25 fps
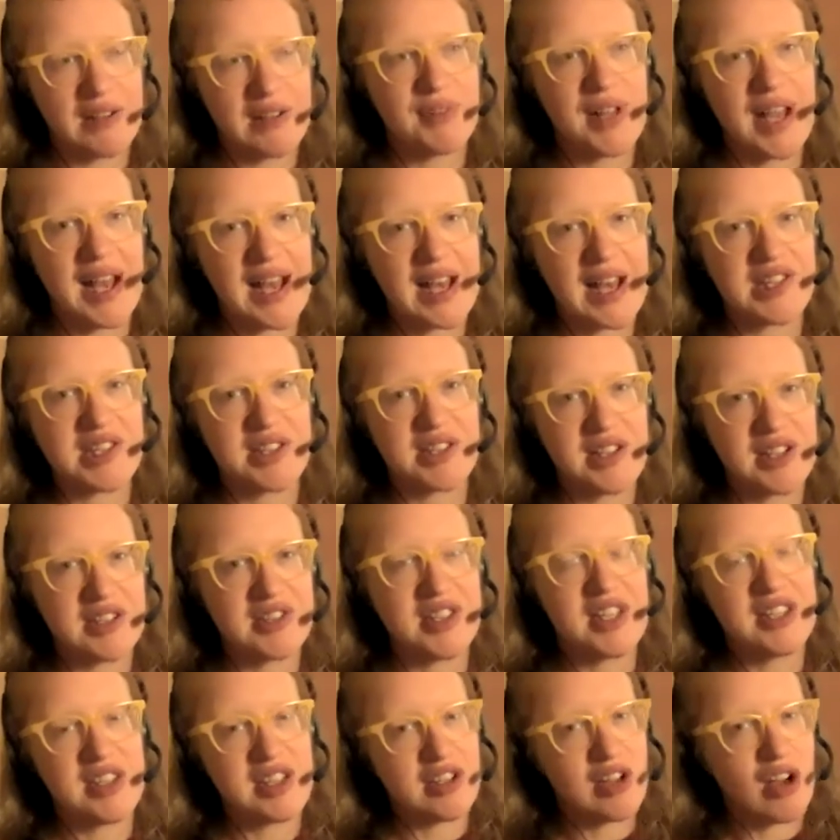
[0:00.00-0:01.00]
task that's
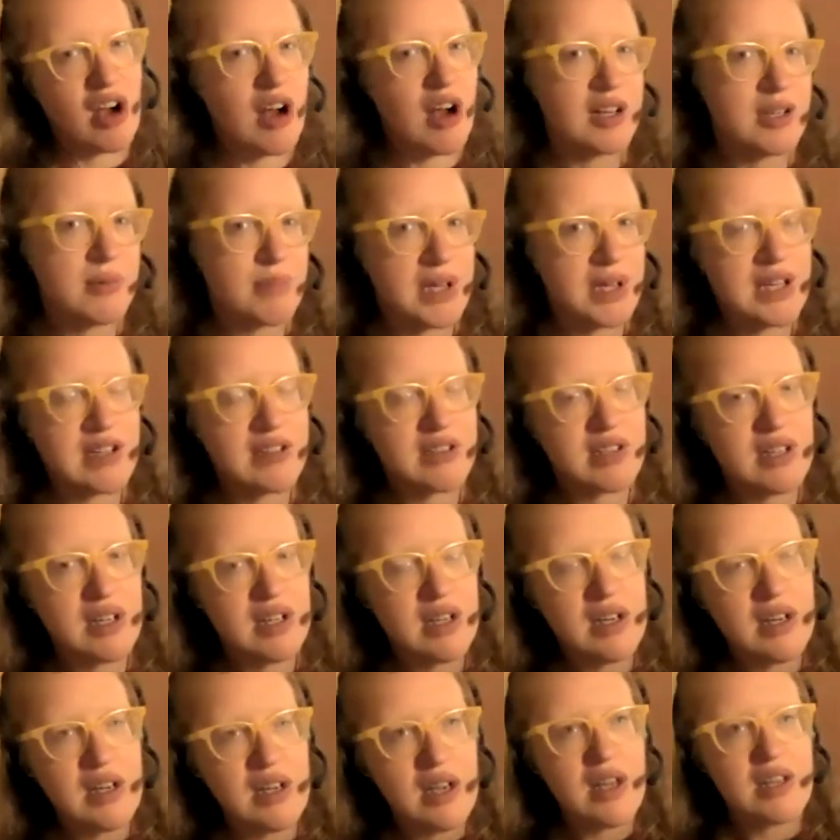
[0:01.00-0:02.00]
easy to automate.
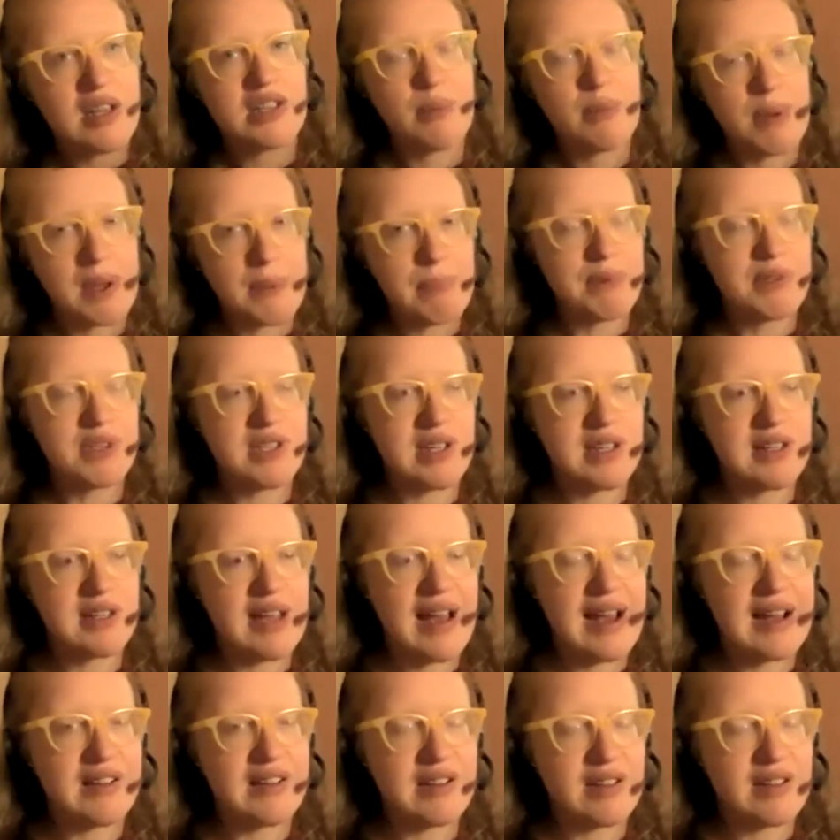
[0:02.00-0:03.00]
So people see
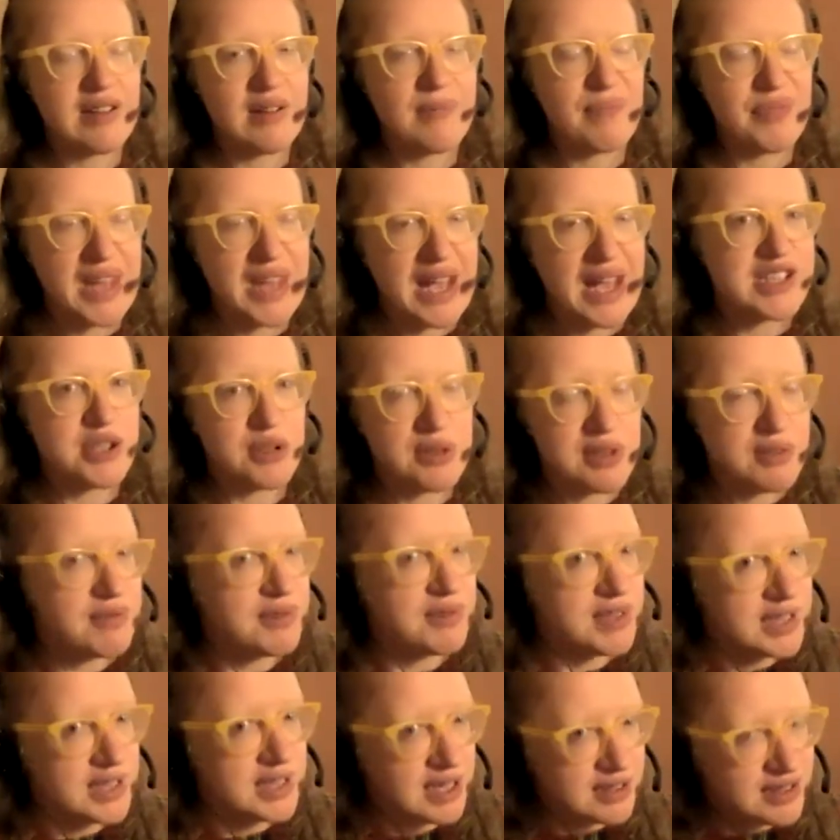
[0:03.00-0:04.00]
that as sort of
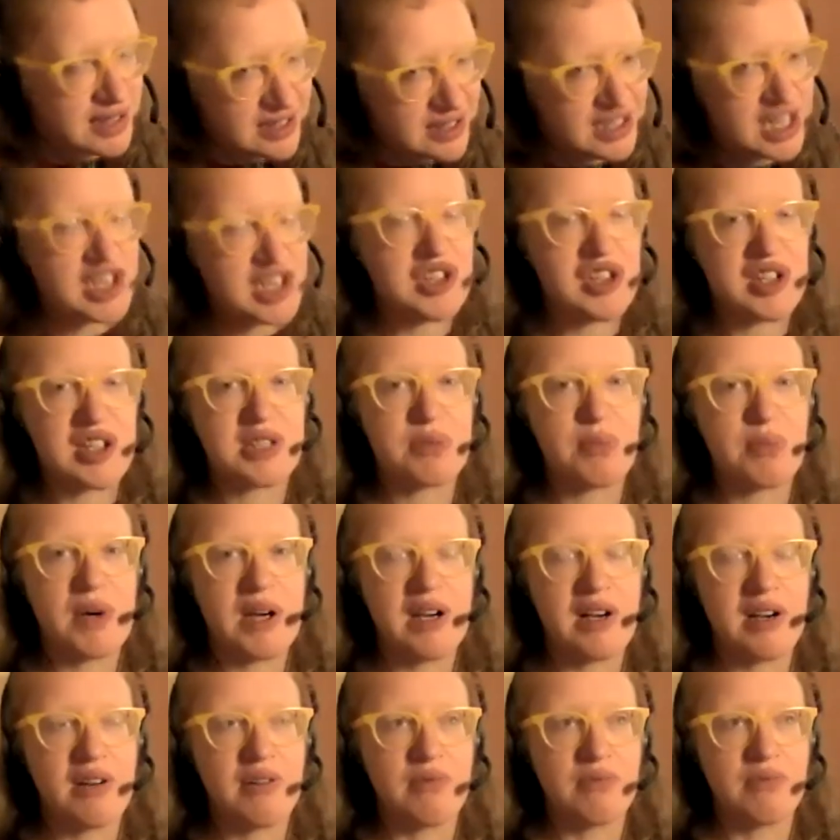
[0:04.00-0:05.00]
the niches
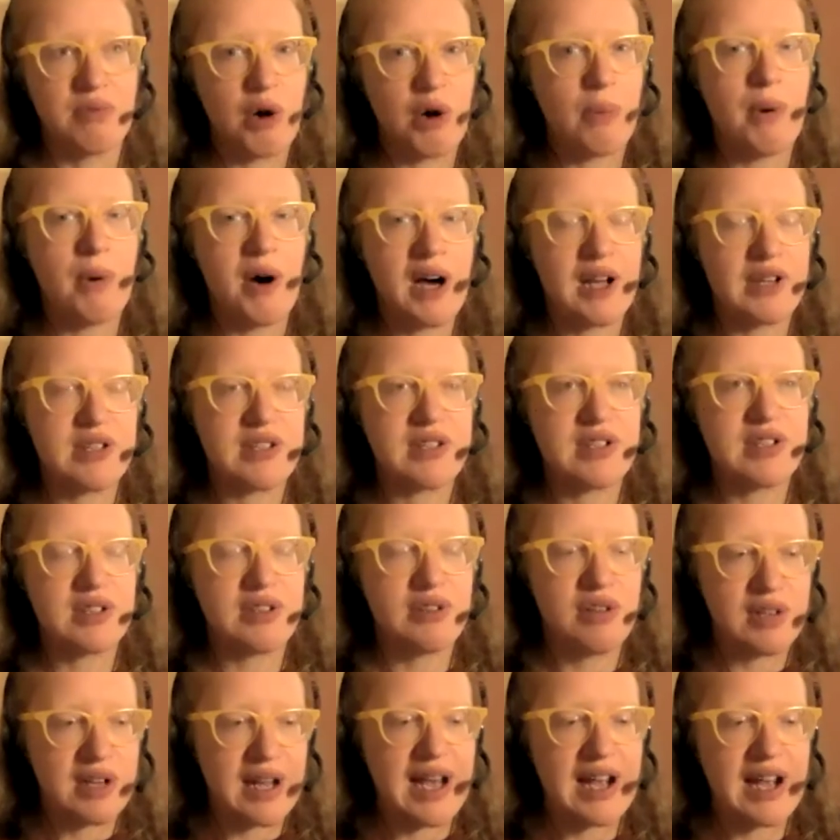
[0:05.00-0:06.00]
where robots
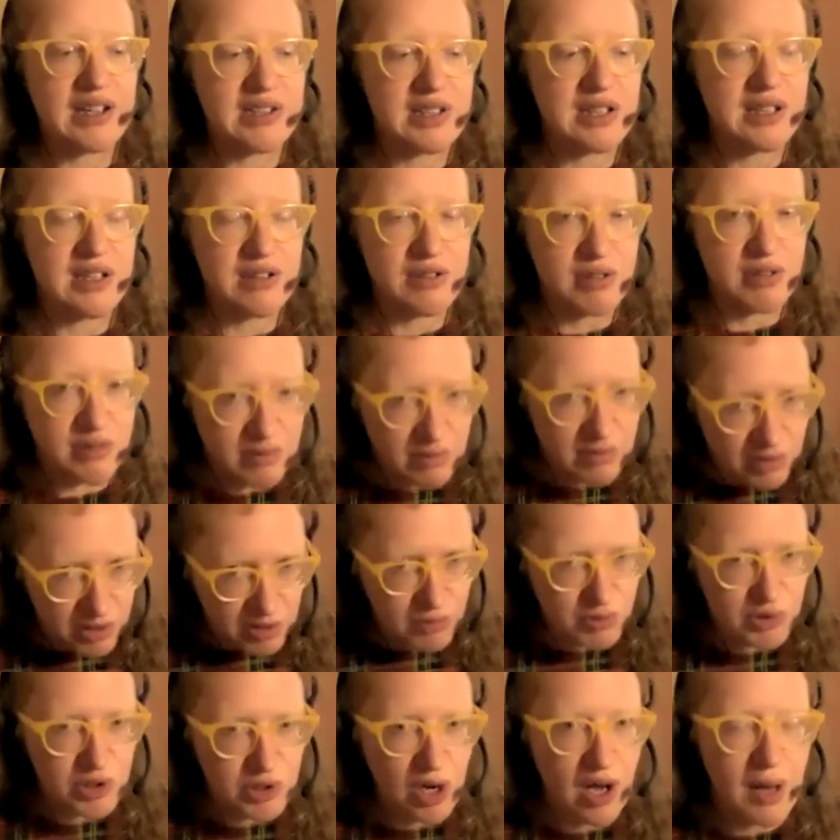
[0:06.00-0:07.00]
could actually do
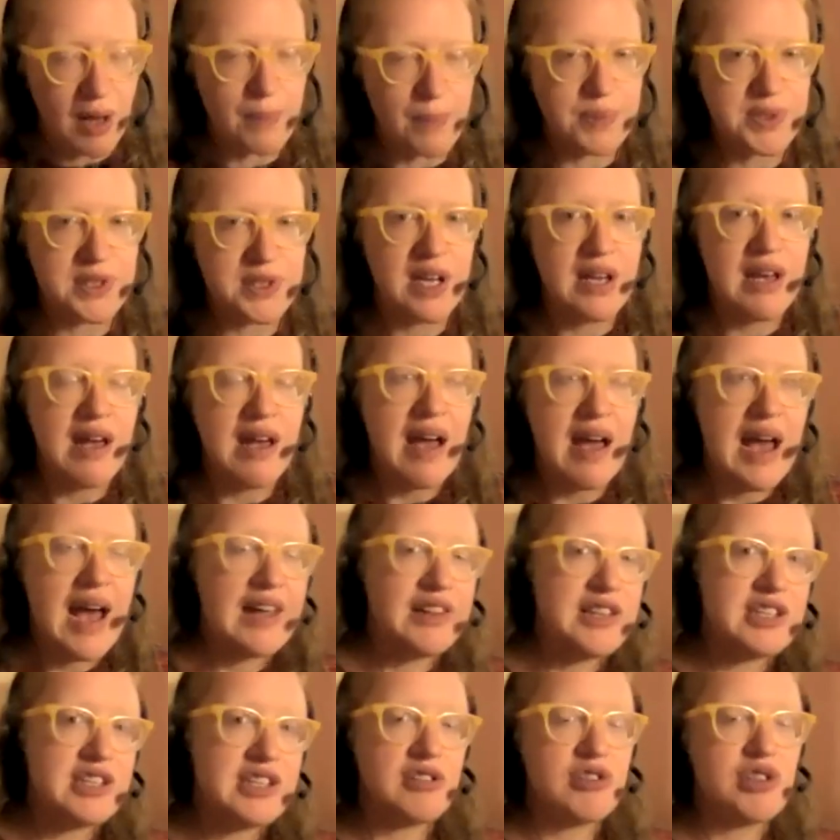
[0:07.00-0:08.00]
jobs.
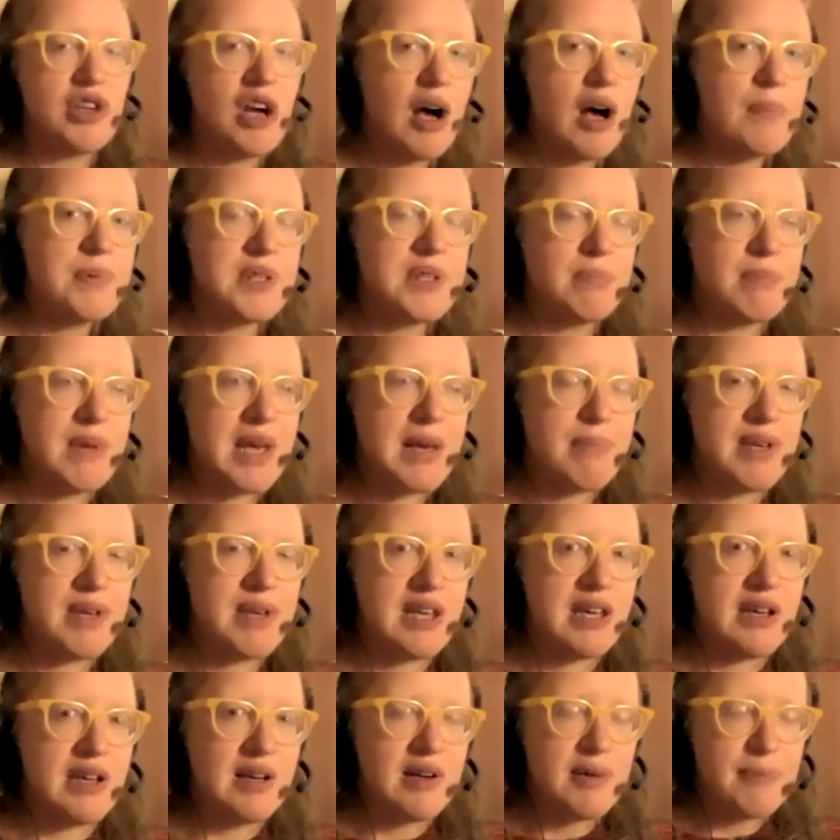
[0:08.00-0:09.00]
And these are jobs that
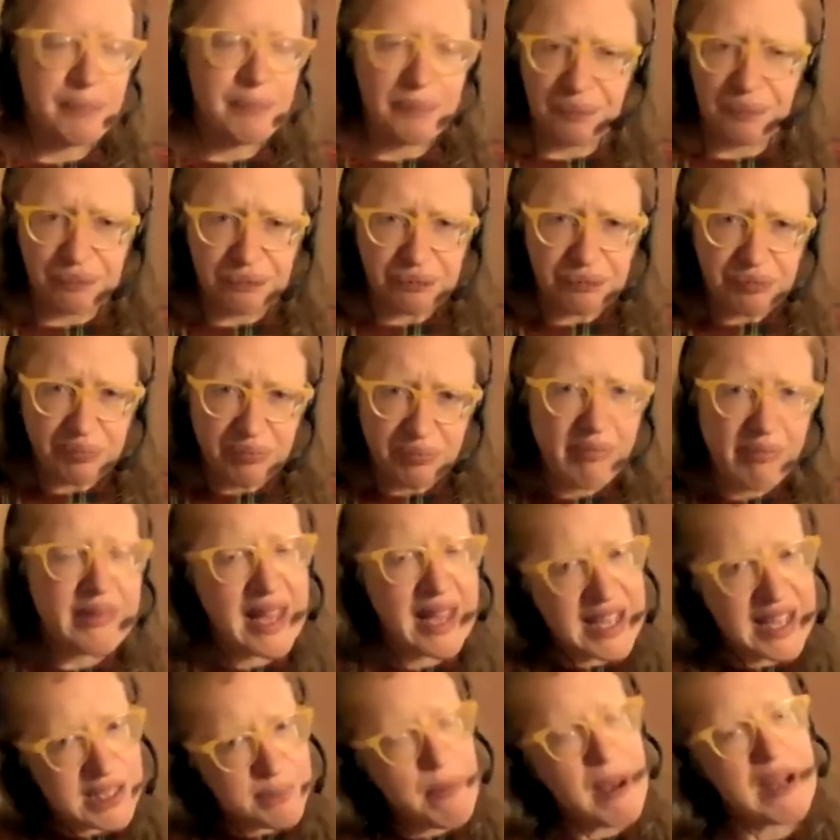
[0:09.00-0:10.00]
maybe
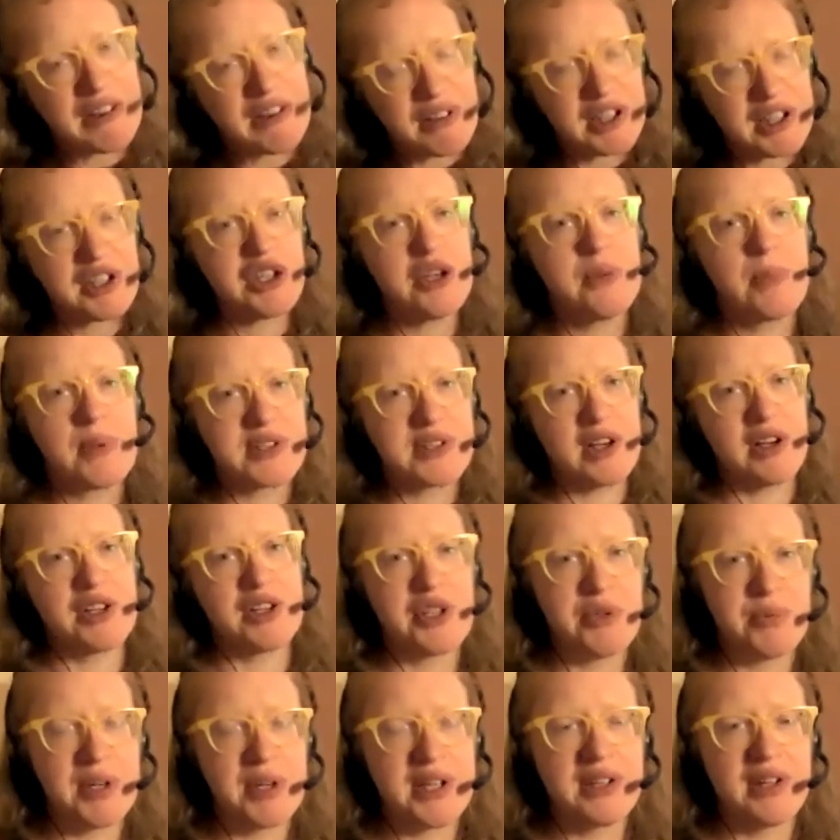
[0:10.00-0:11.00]
it's better that humans aren't
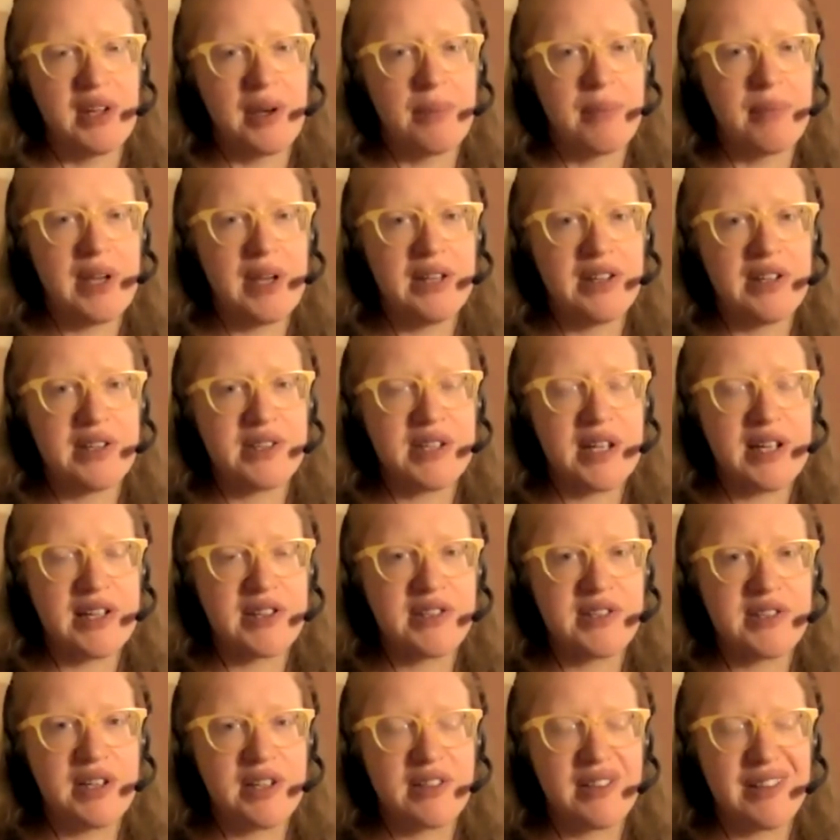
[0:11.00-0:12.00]
doing them, in the sense
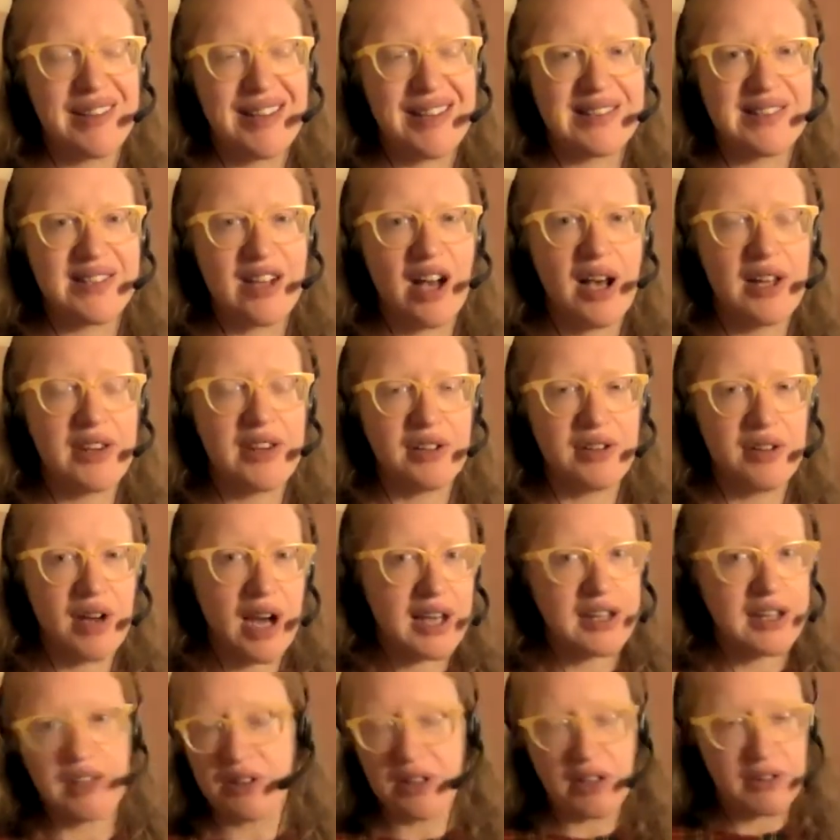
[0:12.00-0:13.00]
that it's either
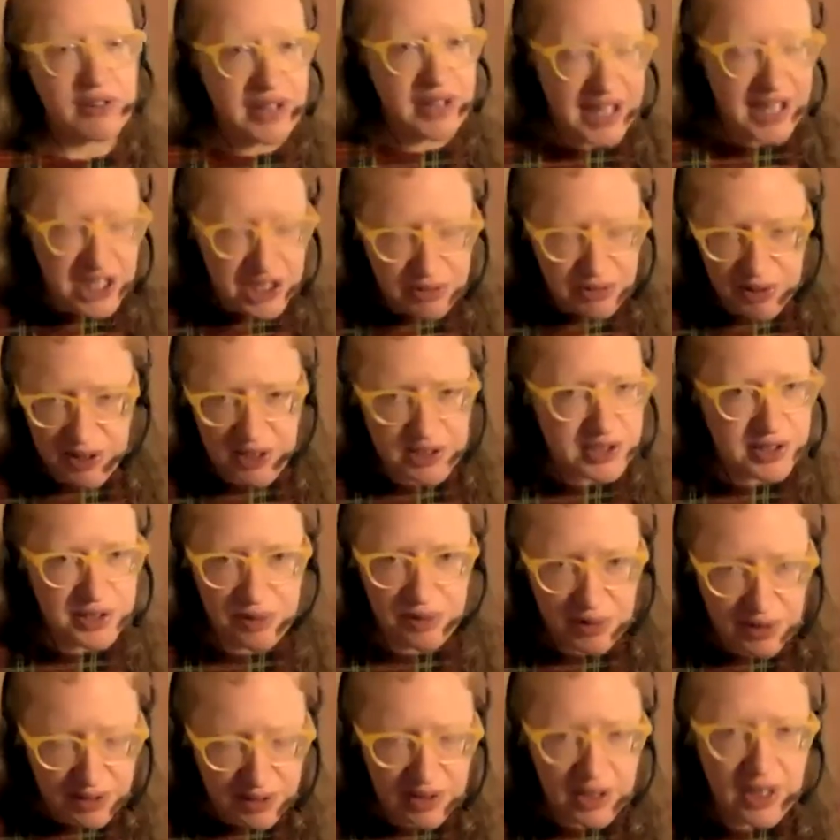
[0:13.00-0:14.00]
they're dangerous
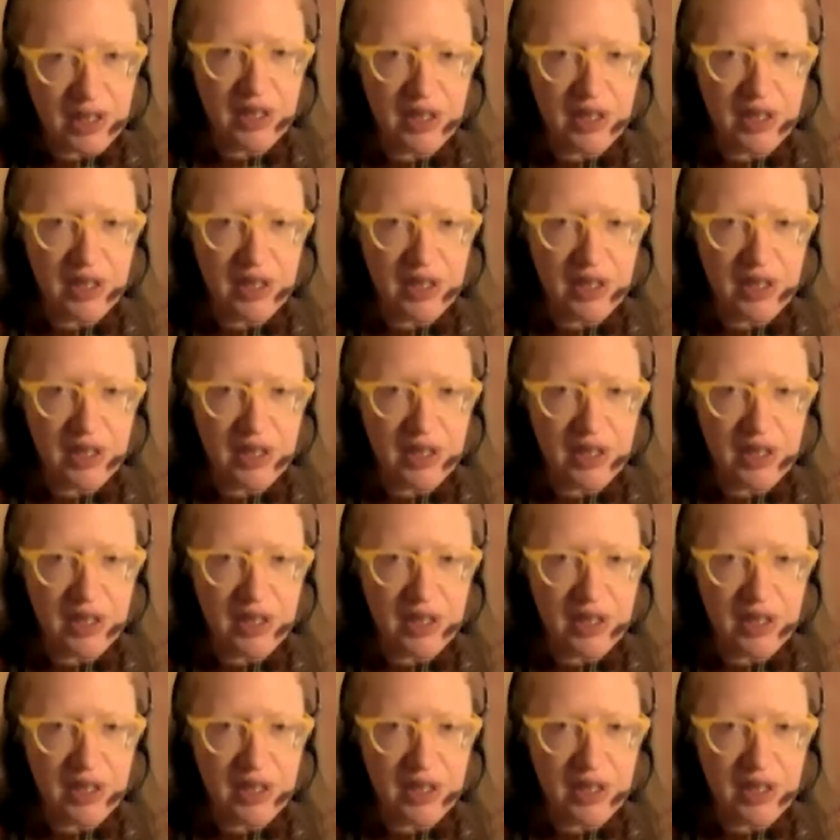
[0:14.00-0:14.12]
or